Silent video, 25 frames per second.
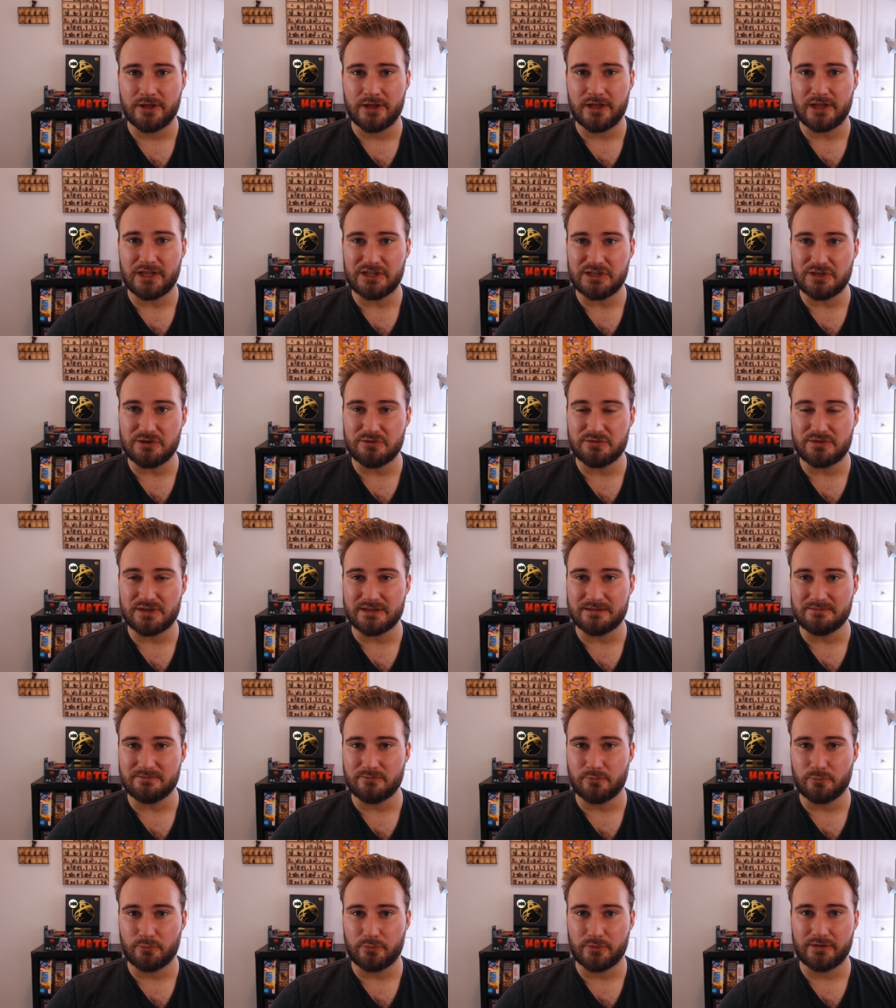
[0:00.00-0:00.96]
you can
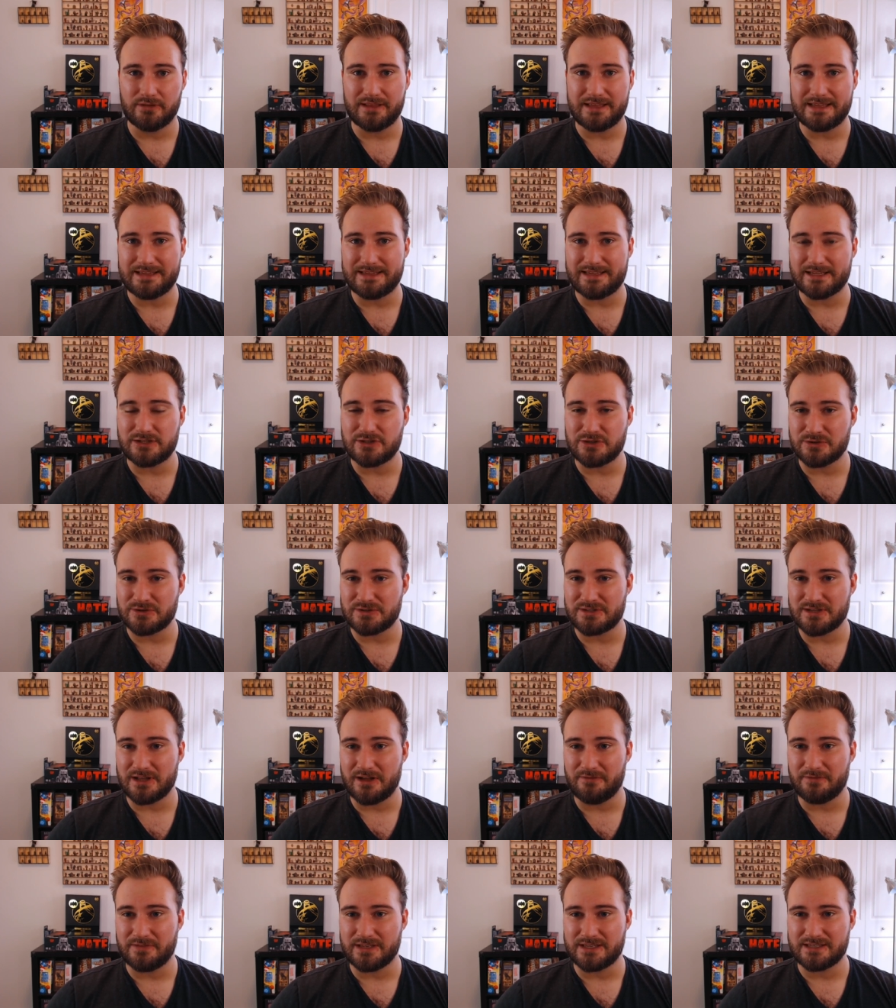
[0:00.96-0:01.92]
really get
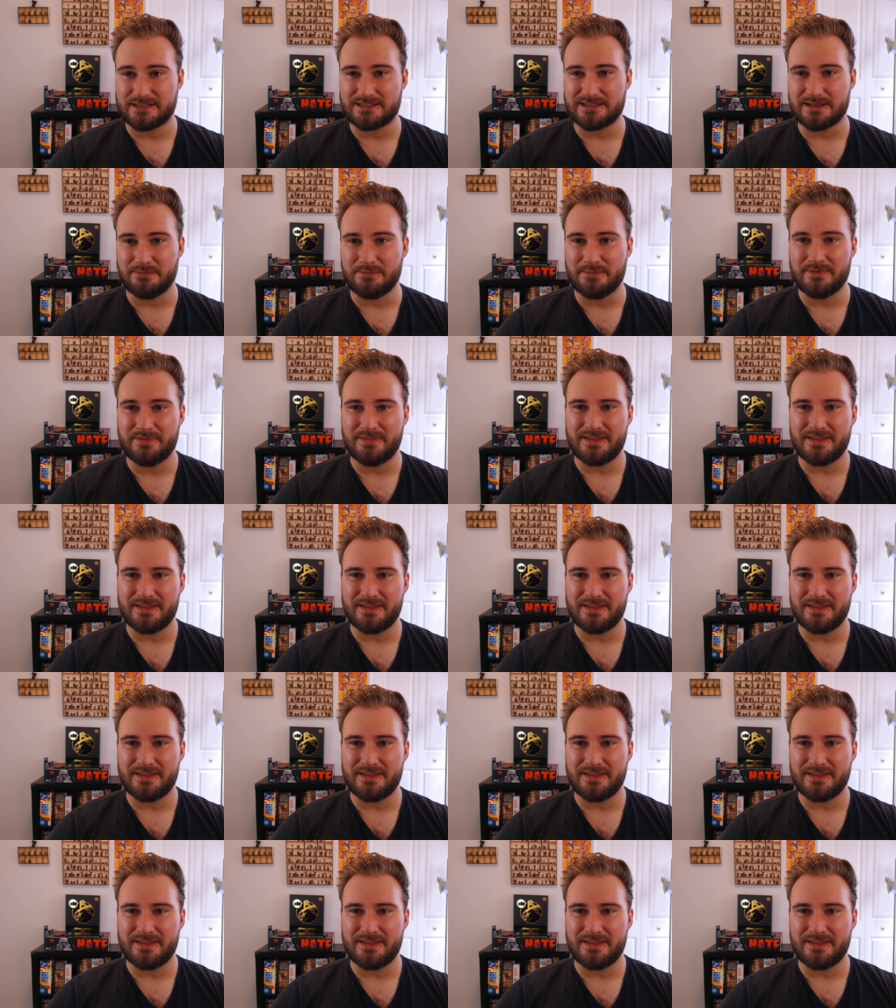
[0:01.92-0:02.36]
yourself into some